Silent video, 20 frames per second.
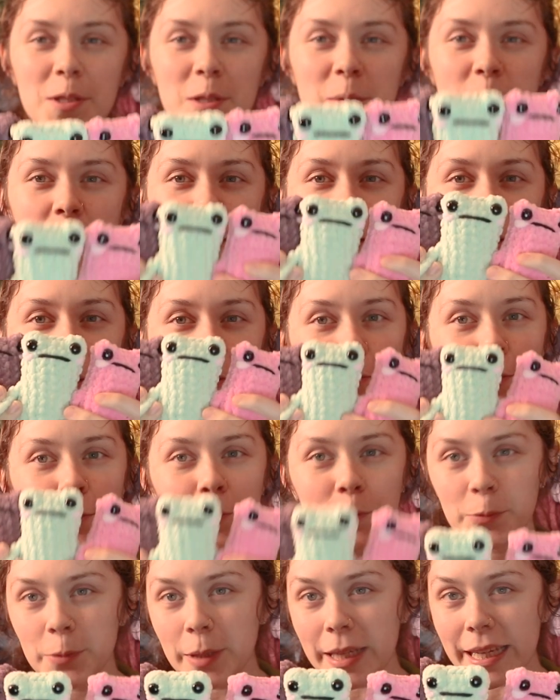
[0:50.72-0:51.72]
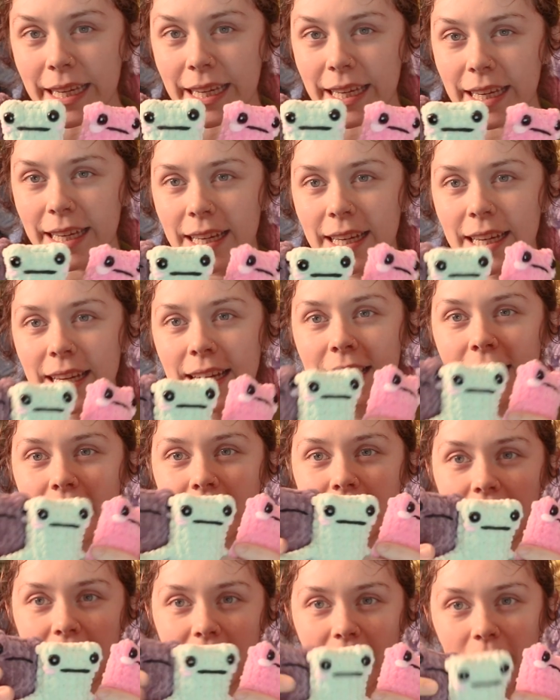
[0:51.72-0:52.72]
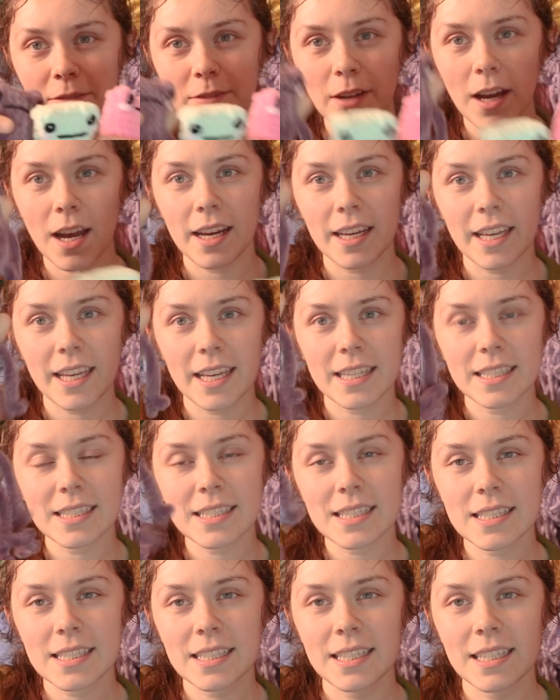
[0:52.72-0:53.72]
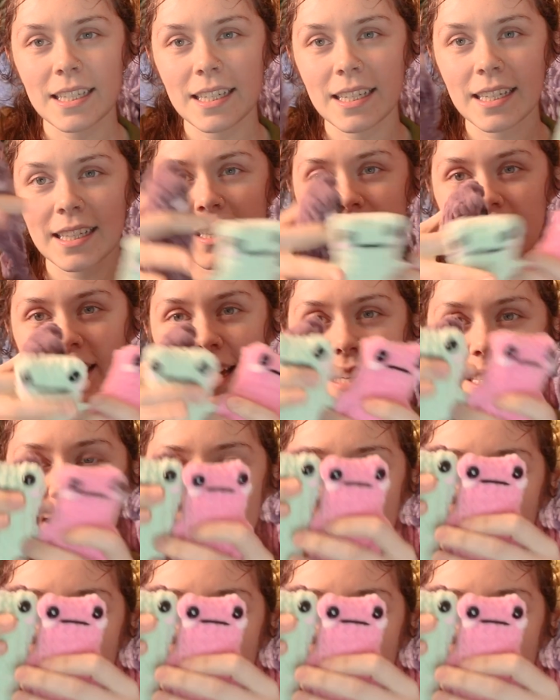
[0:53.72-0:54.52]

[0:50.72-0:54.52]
to make 3 leggy froggies last